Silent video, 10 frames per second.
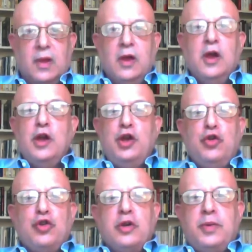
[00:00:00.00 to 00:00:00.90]
You're
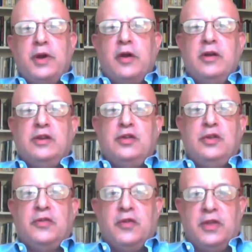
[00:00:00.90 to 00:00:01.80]
comparing two
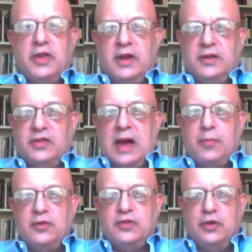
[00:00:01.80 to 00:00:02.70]
different things,
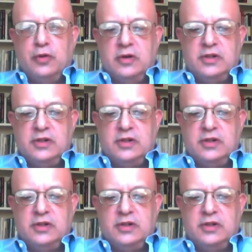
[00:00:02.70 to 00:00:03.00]
apples and oranges.